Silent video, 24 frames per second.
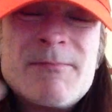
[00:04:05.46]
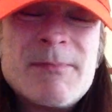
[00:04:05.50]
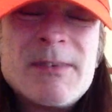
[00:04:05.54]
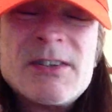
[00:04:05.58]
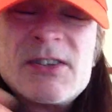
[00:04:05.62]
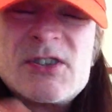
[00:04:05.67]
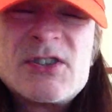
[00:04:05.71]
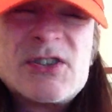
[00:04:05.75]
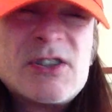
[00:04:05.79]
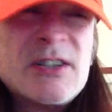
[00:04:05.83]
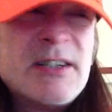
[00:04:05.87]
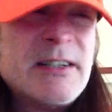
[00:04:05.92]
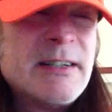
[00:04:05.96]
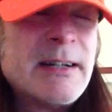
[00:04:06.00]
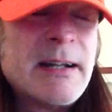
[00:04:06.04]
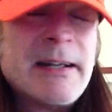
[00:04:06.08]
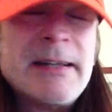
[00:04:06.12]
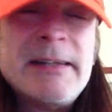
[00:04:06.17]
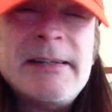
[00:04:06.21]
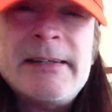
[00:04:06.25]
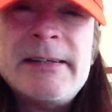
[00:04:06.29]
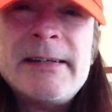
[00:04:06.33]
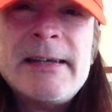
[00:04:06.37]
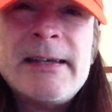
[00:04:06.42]
I've seen
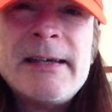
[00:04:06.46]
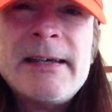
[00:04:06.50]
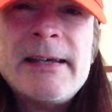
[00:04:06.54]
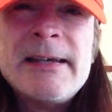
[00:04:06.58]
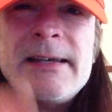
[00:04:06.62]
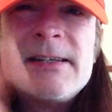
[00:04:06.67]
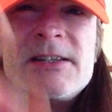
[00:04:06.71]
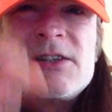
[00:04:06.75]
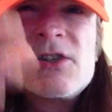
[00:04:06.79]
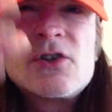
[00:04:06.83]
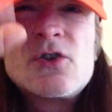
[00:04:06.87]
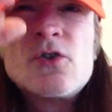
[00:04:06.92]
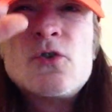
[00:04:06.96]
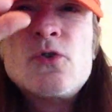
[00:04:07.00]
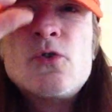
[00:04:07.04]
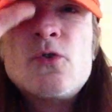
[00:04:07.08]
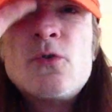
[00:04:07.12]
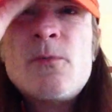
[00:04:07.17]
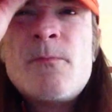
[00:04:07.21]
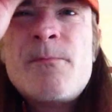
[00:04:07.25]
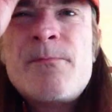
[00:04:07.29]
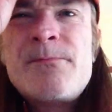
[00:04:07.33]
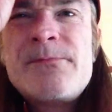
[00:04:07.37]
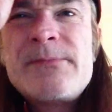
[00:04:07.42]
that years
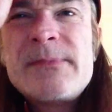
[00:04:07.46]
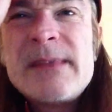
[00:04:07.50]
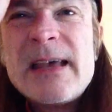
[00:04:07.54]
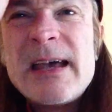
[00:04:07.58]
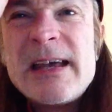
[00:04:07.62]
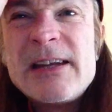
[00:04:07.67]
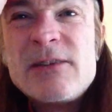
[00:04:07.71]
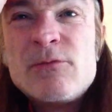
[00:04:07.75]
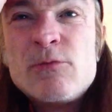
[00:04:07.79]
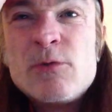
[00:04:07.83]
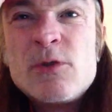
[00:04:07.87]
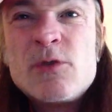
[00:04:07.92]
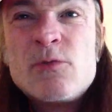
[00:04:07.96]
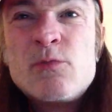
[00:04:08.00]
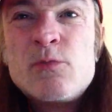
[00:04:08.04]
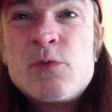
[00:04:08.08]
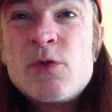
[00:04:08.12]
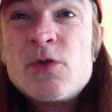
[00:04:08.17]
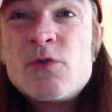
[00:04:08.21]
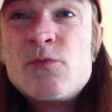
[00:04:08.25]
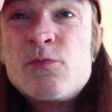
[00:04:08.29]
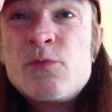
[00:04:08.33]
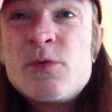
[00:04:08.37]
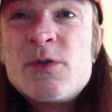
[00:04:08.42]
ago. Edward
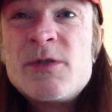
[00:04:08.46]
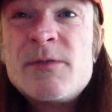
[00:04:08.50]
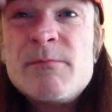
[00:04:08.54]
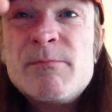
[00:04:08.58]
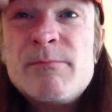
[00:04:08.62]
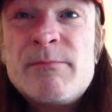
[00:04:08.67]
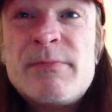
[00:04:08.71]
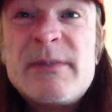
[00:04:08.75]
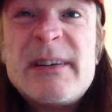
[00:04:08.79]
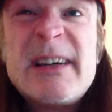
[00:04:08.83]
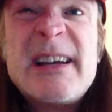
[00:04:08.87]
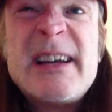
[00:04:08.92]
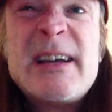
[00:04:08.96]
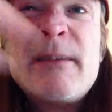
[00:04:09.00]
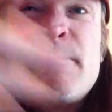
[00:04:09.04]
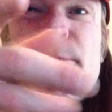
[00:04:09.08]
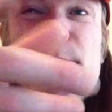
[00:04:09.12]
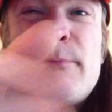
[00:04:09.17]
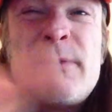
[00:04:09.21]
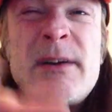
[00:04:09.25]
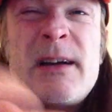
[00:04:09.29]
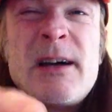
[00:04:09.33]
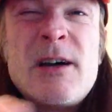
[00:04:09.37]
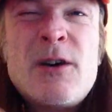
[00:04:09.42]
Woodward and
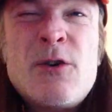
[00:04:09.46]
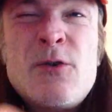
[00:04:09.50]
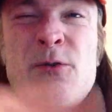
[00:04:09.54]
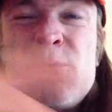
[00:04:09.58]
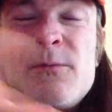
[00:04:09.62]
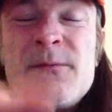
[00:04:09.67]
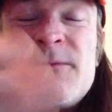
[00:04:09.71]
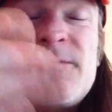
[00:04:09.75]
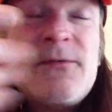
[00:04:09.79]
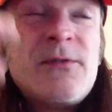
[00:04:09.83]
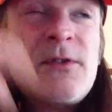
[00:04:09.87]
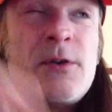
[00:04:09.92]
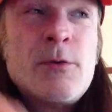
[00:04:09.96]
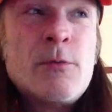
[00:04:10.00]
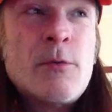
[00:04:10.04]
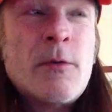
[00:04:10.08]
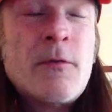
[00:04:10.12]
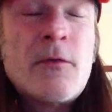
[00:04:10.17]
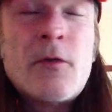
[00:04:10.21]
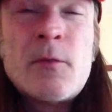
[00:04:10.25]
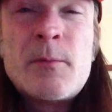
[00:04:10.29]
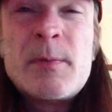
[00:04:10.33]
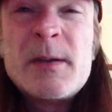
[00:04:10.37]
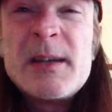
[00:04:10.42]
Brian Brown. A few
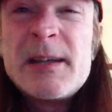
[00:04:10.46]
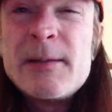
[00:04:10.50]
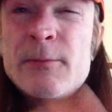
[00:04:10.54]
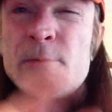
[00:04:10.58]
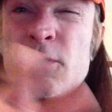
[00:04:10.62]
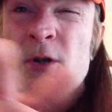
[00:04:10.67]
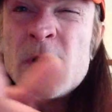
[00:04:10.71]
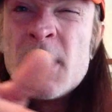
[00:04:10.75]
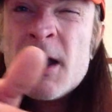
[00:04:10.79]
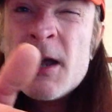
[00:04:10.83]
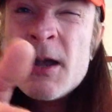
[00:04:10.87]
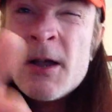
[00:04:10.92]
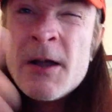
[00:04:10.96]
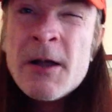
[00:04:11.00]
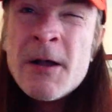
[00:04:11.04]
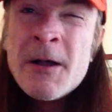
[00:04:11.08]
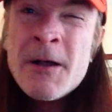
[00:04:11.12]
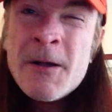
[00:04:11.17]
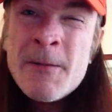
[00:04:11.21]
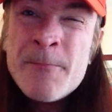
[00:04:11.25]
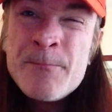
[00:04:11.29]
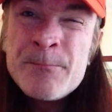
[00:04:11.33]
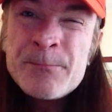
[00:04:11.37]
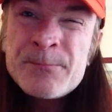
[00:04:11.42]
other people.
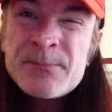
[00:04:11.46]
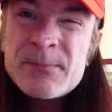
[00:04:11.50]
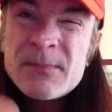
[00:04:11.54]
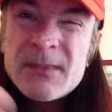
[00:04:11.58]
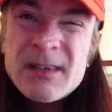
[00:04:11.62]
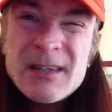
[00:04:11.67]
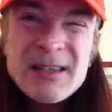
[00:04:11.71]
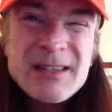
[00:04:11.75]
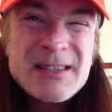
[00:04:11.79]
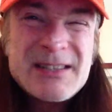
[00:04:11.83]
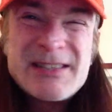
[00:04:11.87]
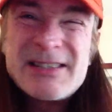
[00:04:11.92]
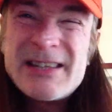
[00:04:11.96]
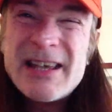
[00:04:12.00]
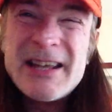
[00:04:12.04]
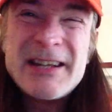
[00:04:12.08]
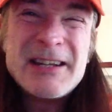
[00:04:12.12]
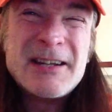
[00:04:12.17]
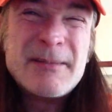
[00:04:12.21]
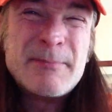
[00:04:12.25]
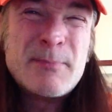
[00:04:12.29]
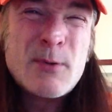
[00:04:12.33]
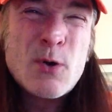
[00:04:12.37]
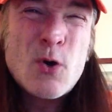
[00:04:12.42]
Set
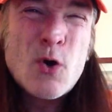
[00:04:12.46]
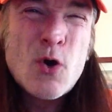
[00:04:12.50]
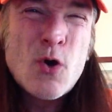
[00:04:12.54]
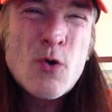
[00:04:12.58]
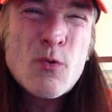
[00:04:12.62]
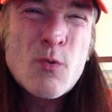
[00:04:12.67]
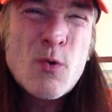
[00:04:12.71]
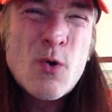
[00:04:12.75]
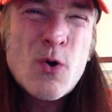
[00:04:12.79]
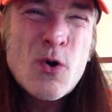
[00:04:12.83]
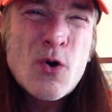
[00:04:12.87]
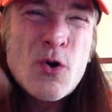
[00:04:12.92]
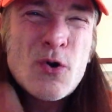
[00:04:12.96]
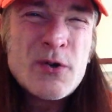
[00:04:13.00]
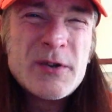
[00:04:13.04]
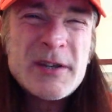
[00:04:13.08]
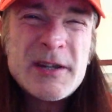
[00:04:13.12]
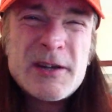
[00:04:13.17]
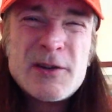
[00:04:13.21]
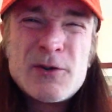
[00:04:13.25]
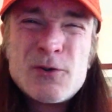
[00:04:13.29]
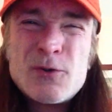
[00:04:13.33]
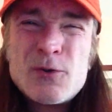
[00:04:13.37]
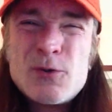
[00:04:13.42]
in the Boer War,
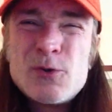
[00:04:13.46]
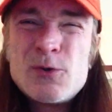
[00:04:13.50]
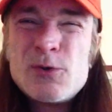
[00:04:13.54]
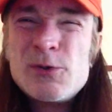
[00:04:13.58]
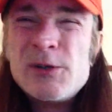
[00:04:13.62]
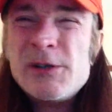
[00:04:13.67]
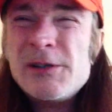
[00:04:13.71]
you know.